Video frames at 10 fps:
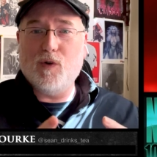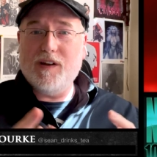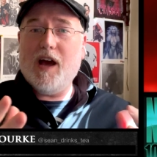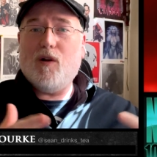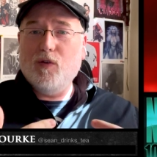
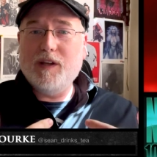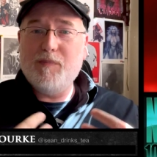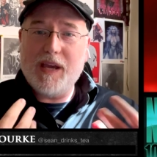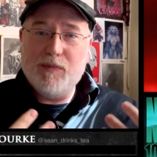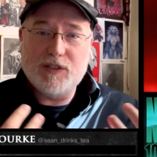not only
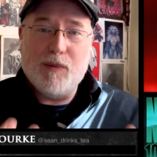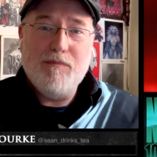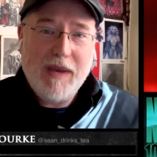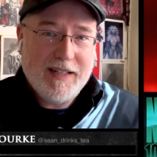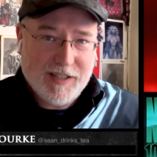be able to
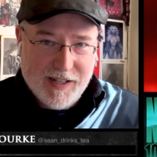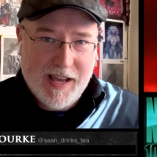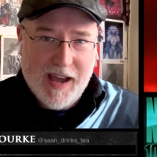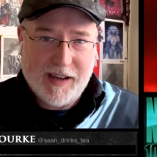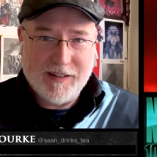meet
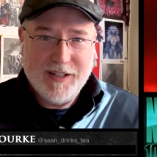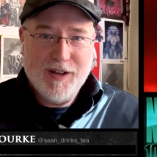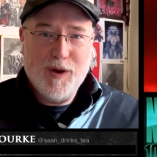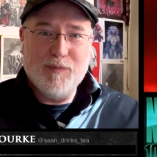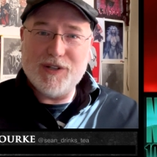today,
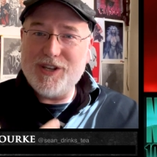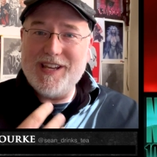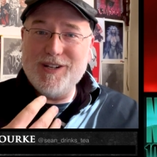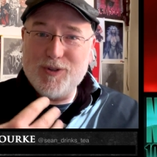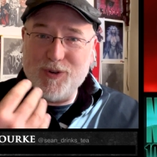but to
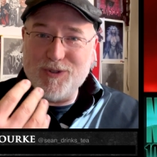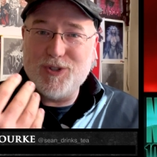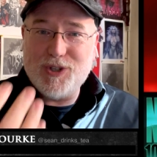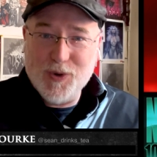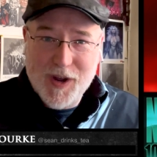
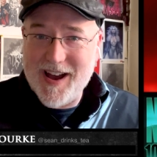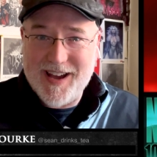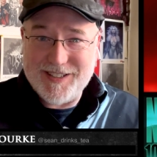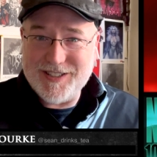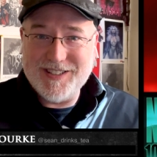introduce you
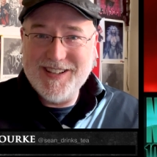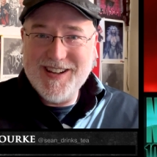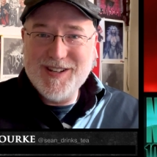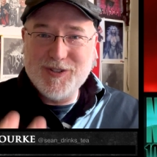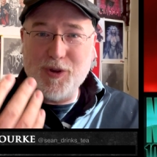guys
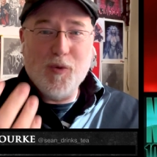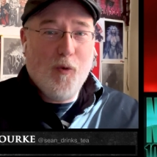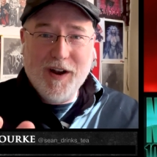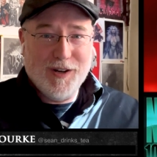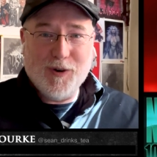to the
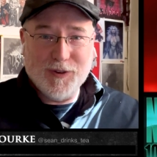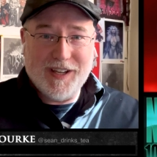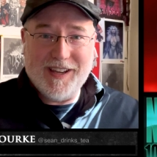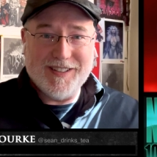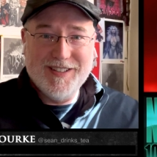one and only